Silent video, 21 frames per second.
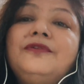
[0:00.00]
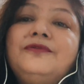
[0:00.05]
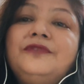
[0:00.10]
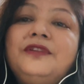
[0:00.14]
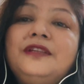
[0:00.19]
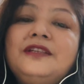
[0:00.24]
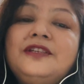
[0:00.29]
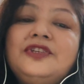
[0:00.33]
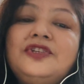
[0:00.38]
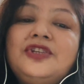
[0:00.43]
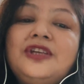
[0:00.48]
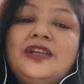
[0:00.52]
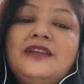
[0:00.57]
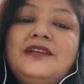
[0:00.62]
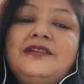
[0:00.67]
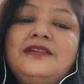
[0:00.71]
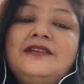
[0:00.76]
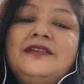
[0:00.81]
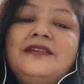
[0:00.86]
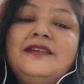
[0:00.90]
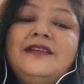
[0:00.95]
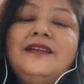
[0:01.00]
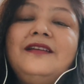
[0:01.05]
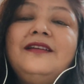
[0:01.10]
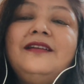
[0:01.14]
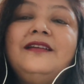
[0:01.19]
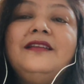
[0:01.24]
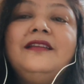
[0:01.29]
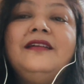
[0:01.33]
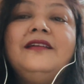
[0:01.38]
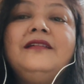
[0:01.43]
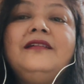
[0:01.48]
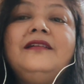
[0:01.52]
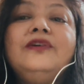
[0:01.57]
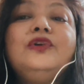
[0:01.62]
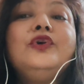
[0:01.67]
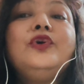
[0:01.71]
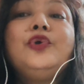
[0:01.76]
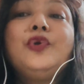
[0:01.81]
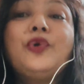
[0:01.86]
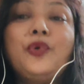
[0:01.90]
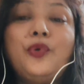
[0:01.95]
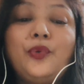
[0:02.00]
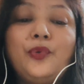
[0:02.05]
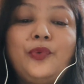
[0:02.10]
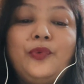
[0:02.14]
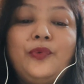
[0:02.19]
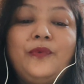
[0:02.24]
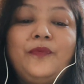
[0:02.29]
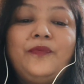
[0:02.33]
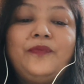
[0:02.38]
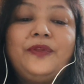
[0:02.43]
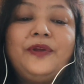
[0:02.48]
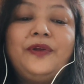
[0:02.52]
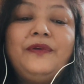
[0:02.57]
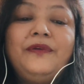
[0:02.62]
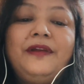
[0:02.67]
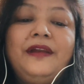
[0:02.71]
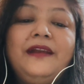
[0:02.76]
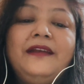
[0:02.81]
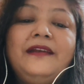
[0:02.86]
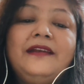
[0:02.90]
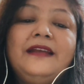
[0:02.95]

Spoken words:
of this change? The crow. Okay.